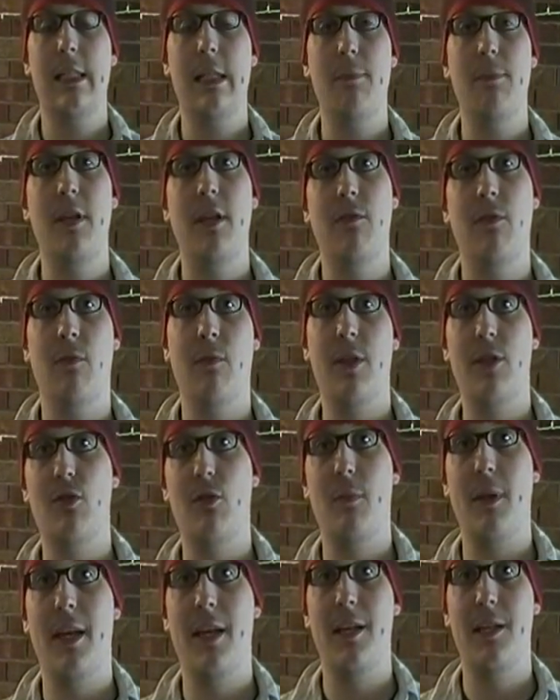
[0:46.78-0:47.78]
something from
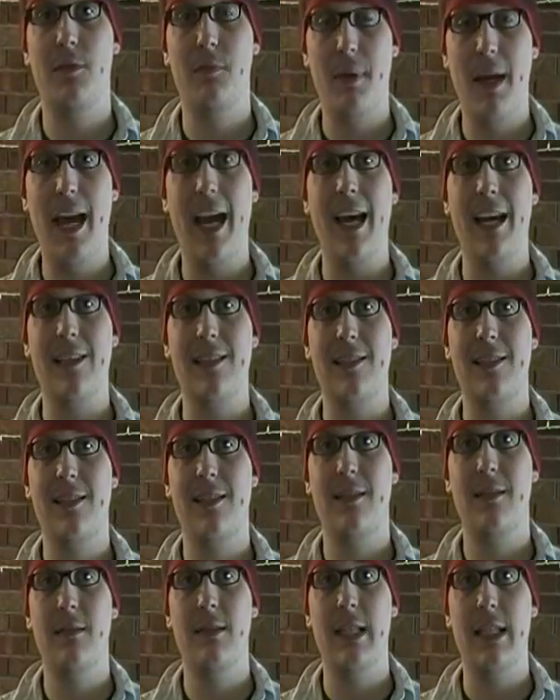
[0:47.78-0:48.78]
WrestleMania's
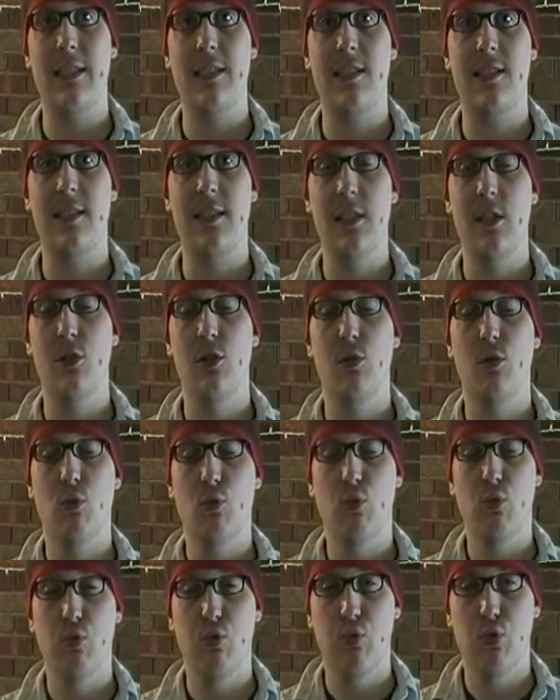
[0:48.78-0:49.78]
past that
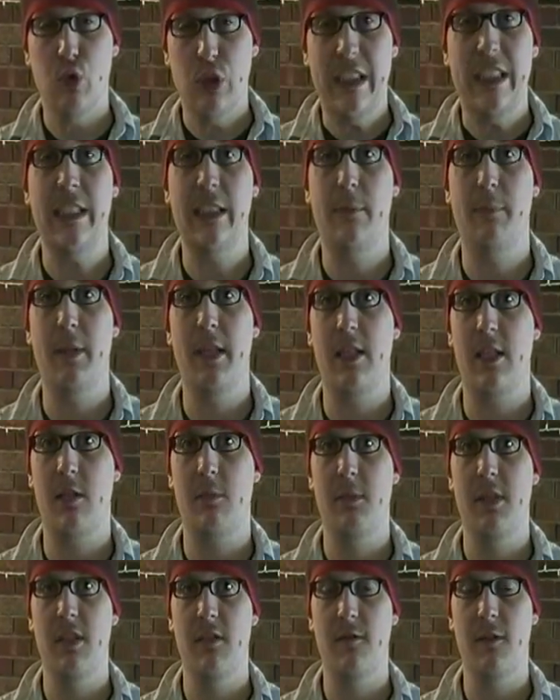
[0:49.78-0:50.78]
still really
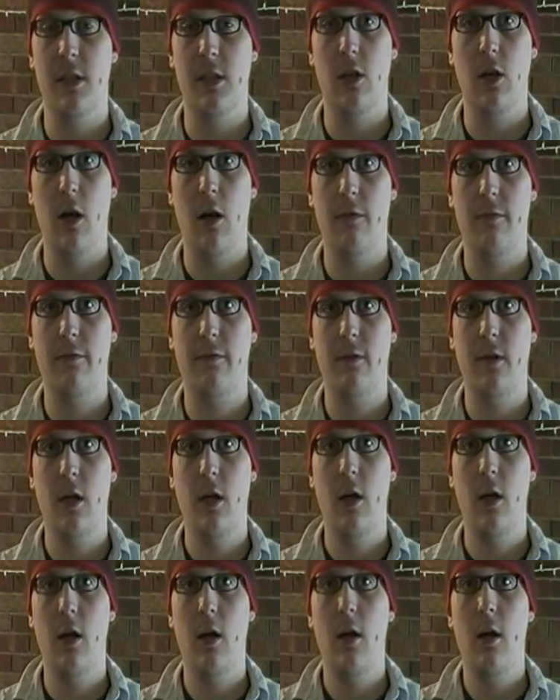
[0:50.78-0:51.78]
pisses me the fuck off.
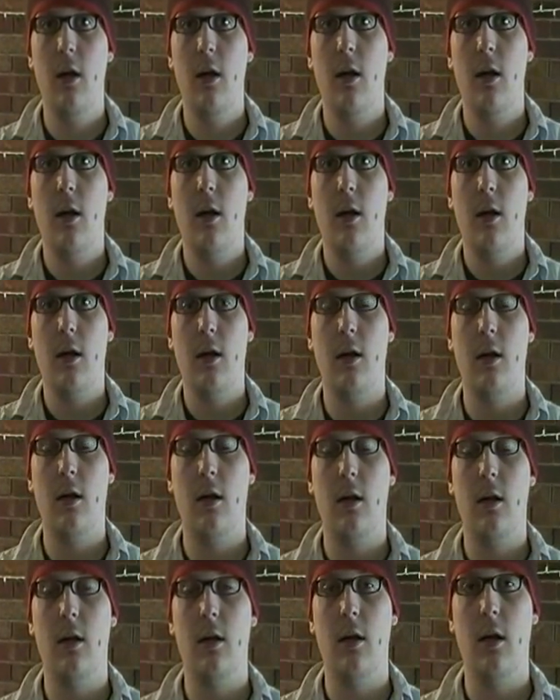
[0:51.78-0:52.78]

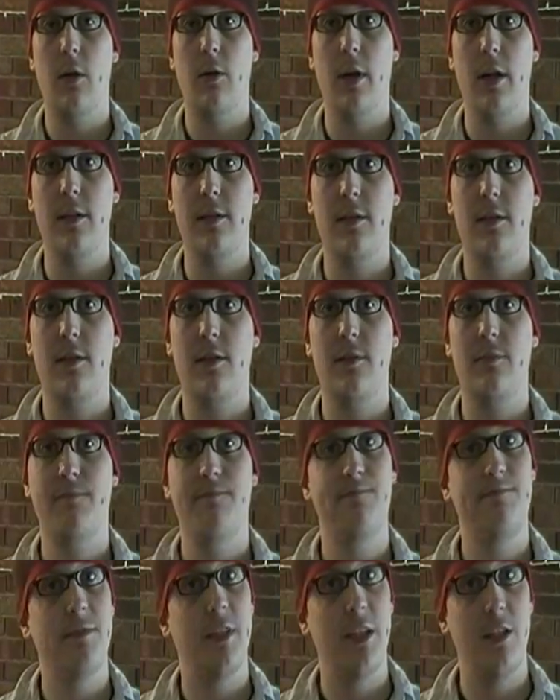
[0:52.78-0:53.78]
Alright,
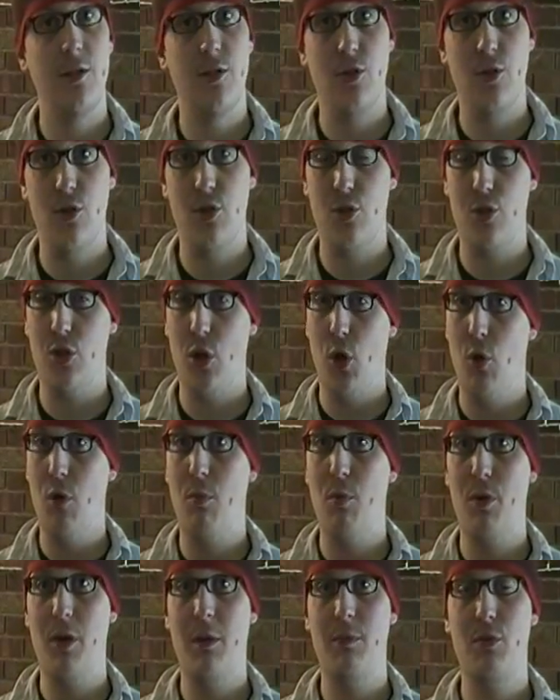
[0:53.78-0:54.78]
show
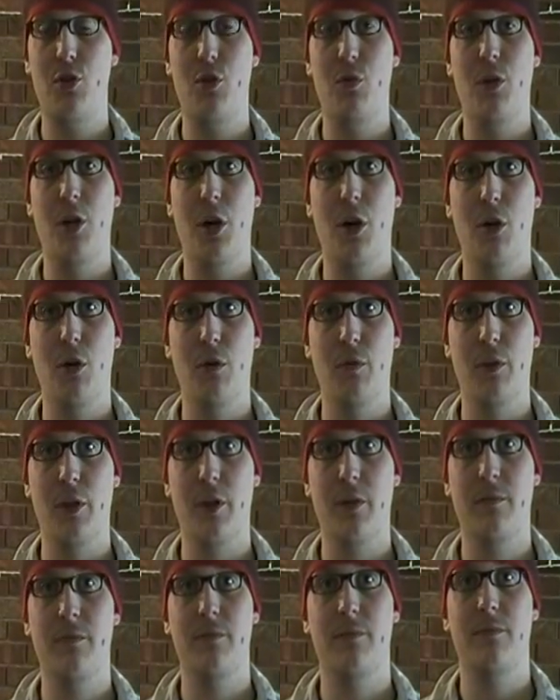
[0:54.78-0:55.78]
them what I'm shooting all over.
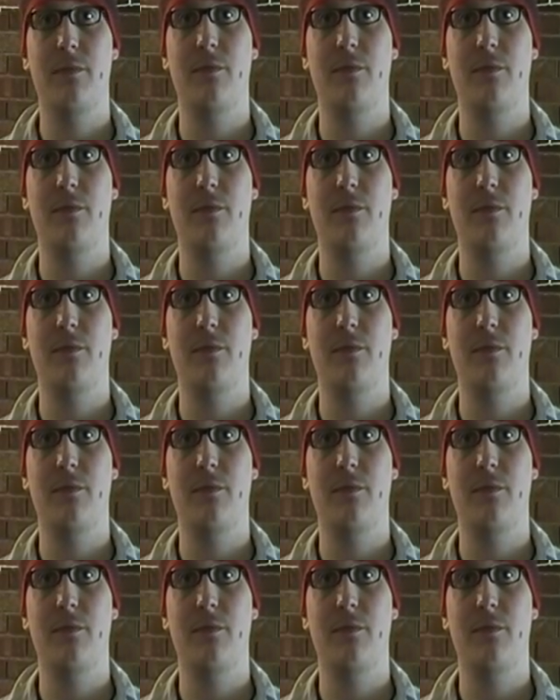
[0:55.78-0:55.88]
